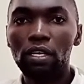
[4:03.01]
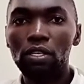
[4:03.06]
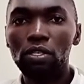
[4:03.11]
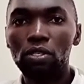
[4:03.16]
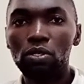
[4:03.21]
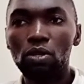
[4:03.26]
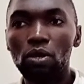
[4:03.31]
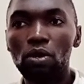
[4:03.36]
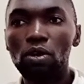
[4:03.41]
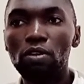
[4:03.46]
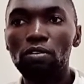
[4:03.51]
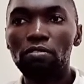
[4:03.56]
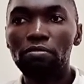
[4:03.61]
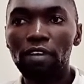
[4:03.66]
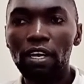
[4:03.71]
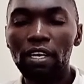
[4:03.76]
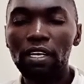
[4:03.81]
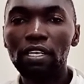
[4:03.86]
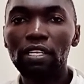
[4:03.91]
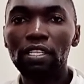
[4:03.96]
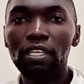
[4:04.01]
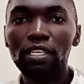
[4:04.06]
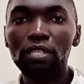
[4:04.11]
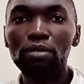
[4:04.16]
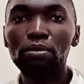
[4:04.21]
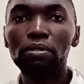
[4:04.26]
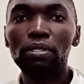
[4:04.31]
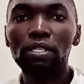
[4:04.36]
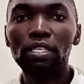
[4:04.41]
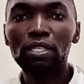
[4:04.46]
So you find
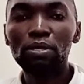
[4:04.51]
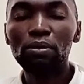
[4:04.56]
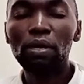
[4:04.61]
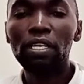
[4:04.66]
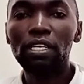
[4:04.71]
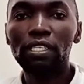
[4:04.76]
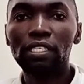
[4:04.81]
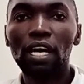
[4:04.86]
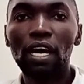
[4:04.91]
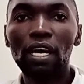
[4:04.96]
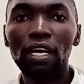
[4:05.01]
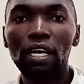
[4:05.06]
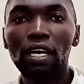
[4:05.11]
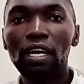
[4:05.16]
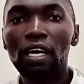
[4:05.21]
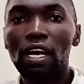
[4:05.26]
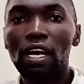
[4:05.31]
this one is a